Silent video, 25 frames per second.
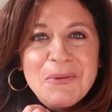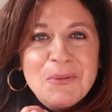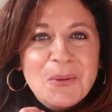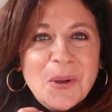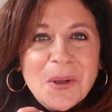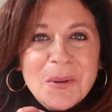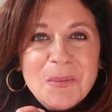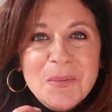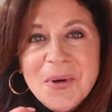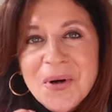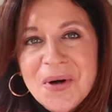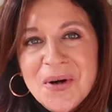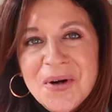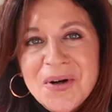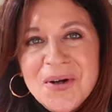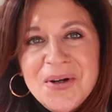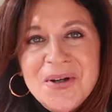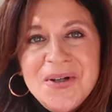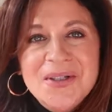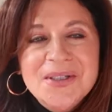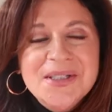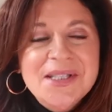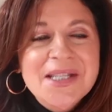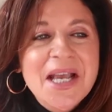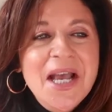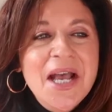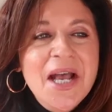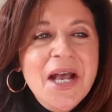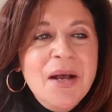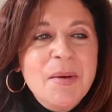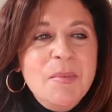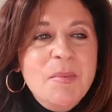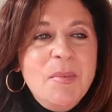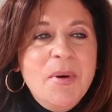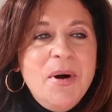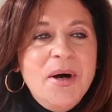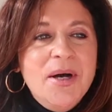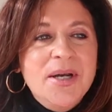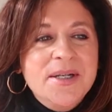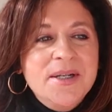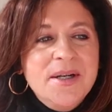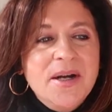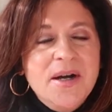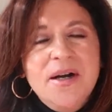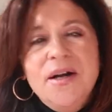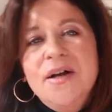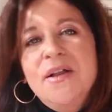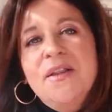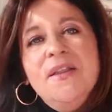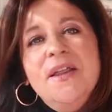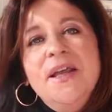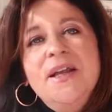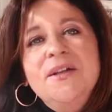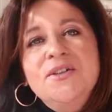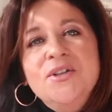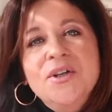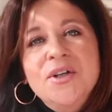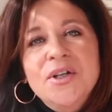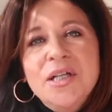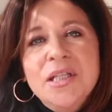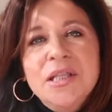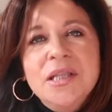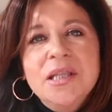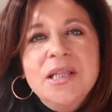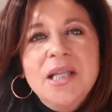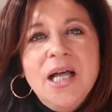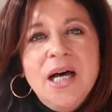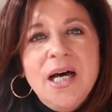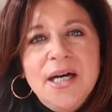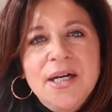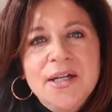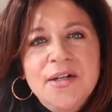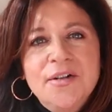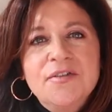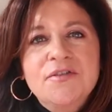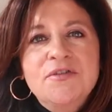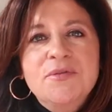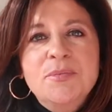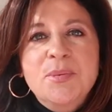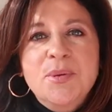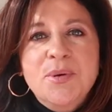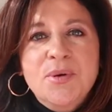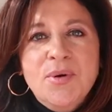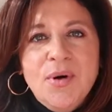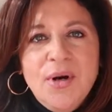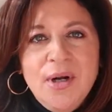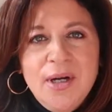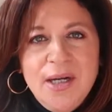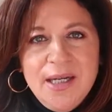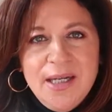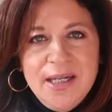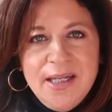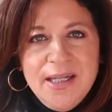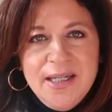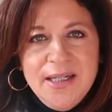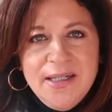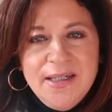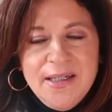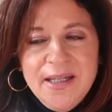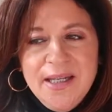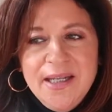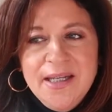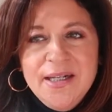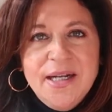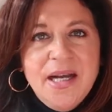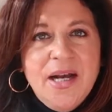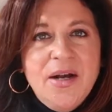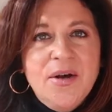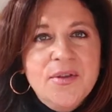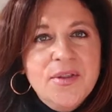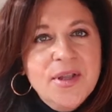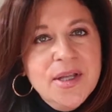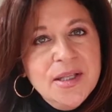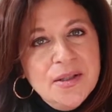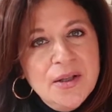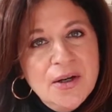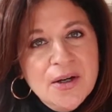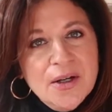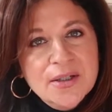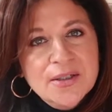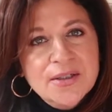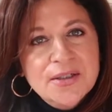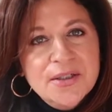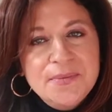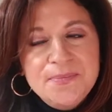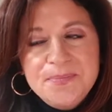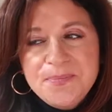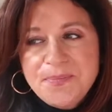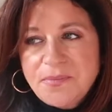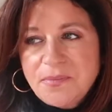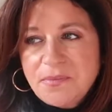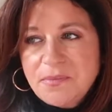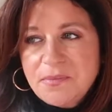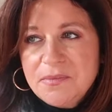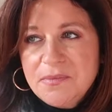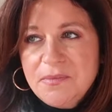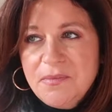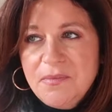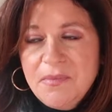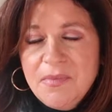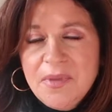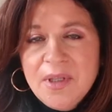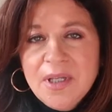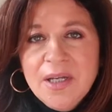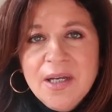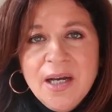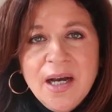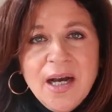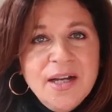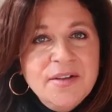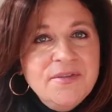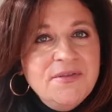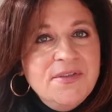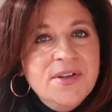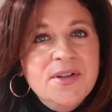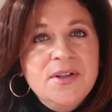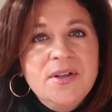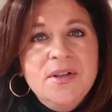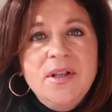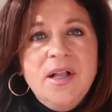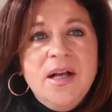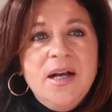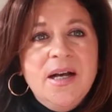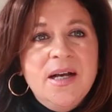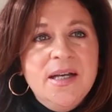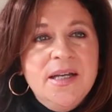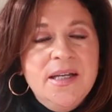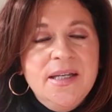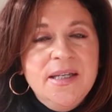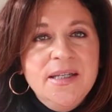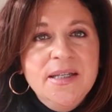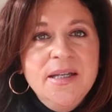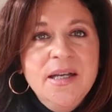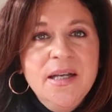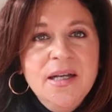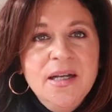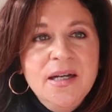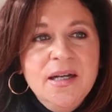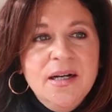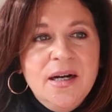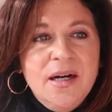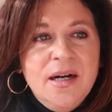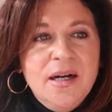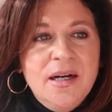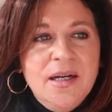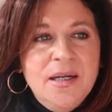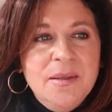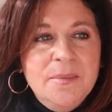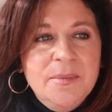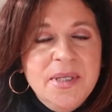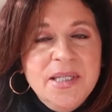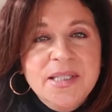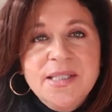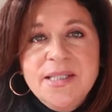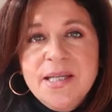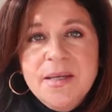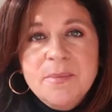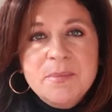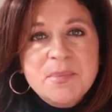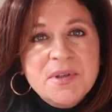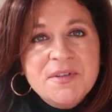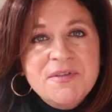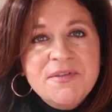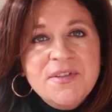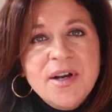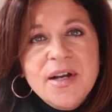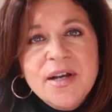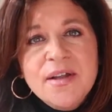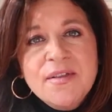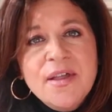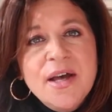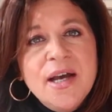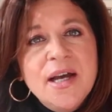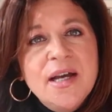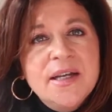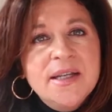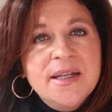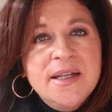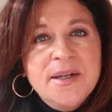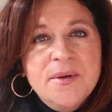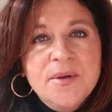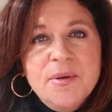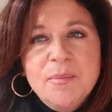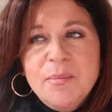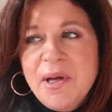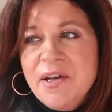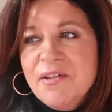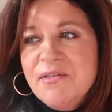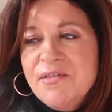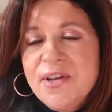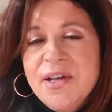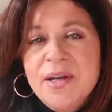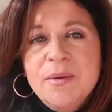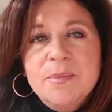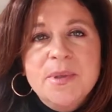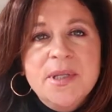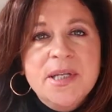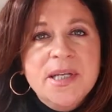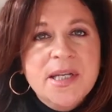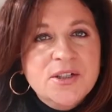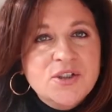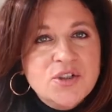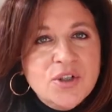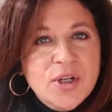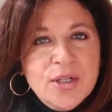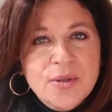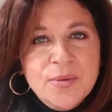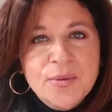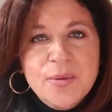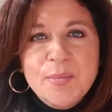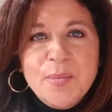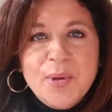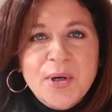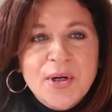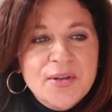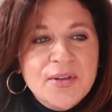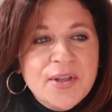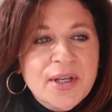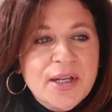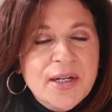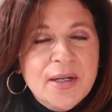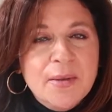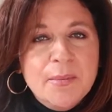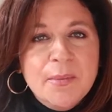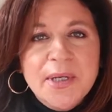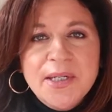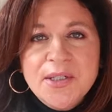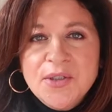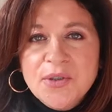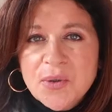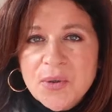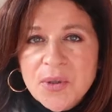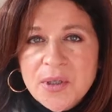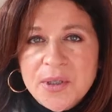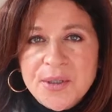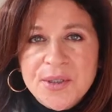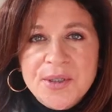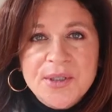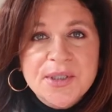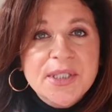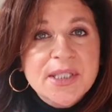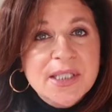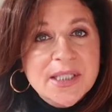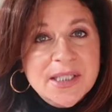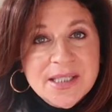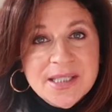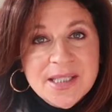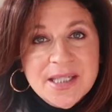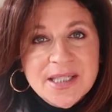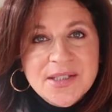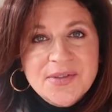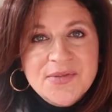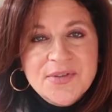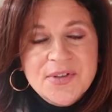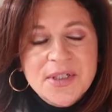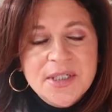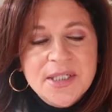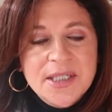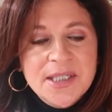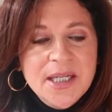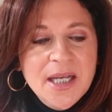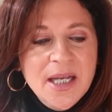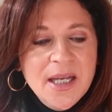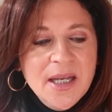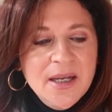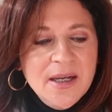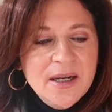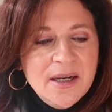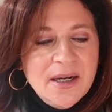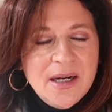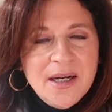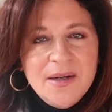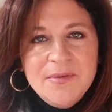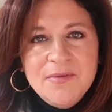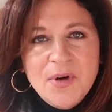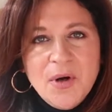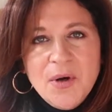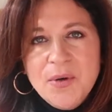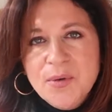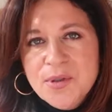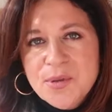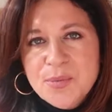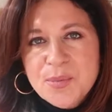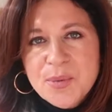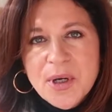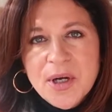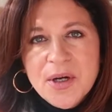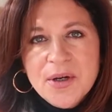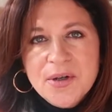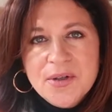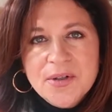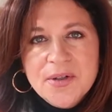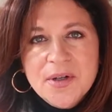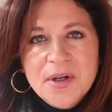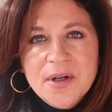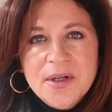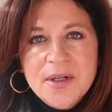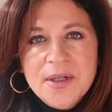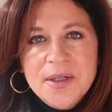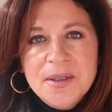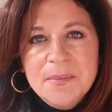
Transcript: wore pearls, but they took a lot of pride in how they looked. I feel I exemplify that here in my family. I try to impart that on my daughter successfully. I'm always proud